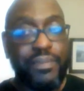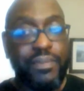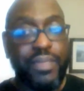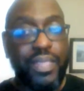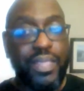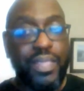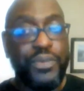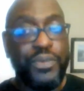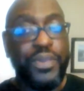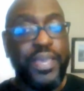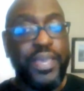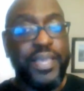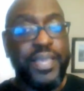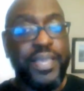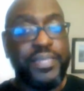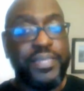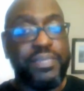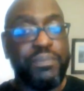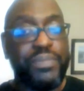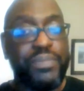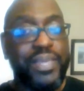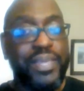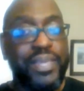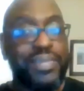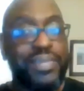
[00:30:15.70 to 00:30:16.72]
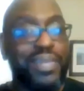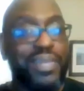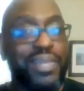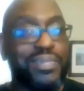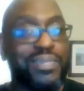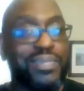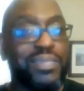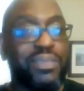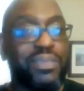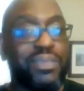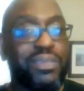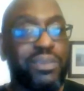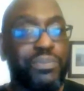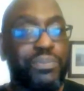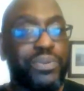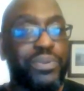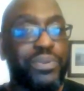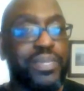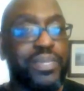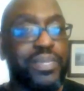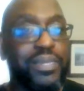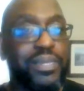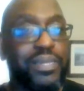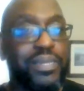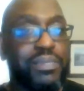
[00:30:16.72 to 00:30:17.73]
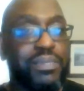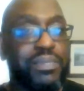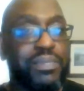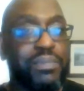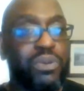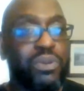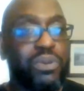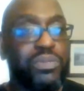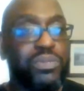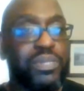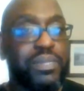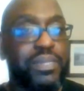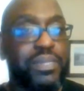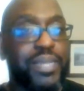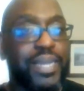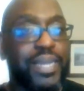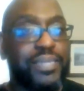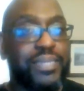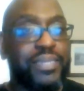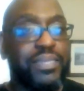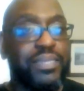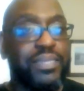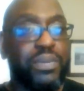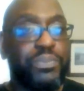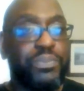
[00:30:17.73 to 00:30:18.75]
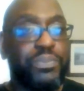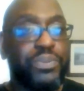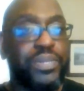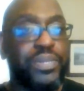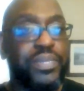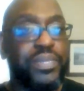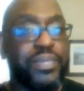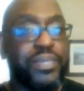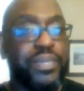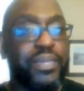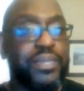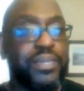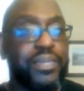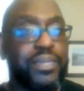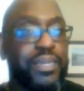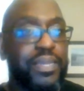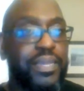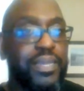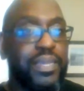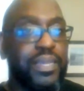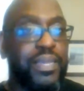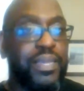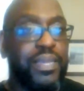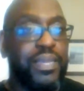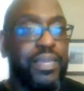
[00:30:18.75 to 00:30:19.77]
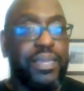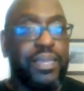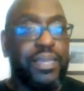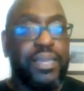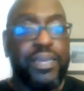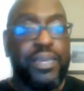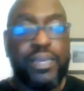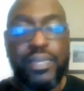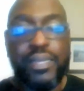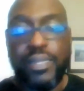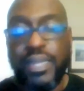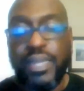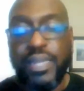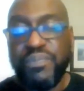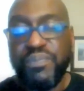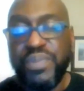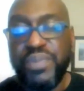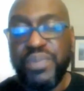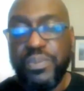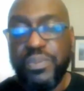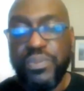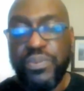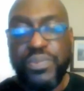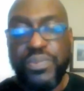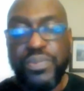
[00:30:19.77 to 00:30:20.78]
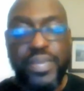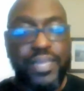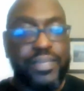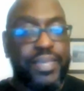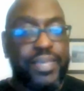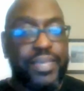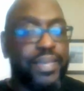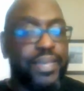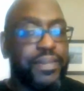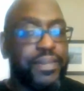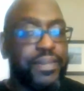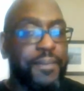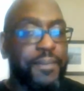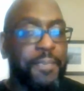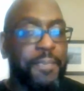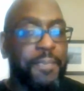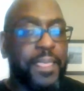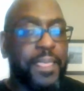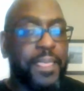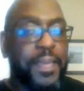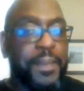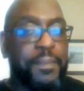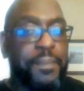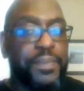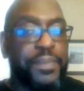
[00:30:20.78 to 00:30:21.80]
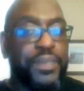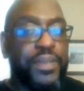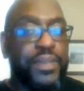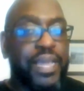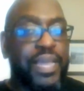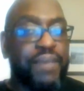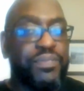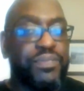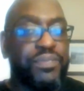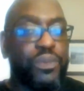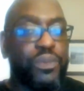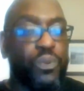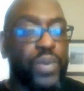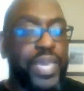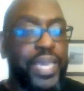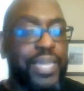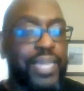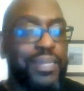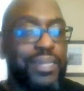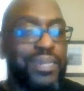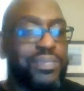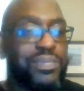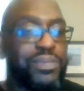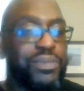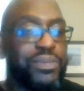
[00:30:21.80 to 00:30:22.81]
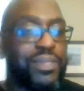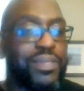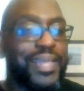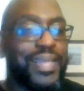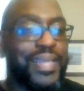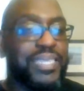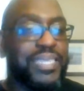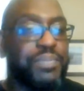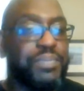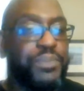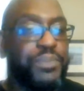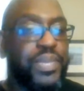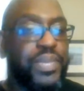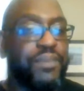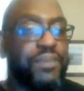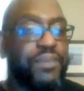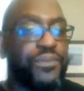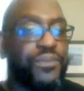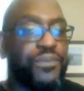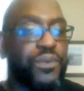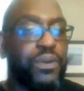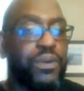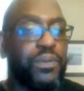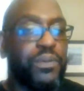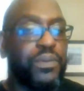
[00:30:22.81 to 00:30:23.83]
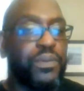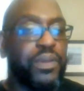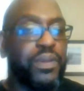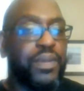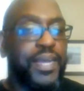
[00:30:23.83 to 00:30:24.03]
you can get some things locked in that are pretty good, some loads that are locked in that are pretty good. A lot of people think that you'd have to wait till the last minute for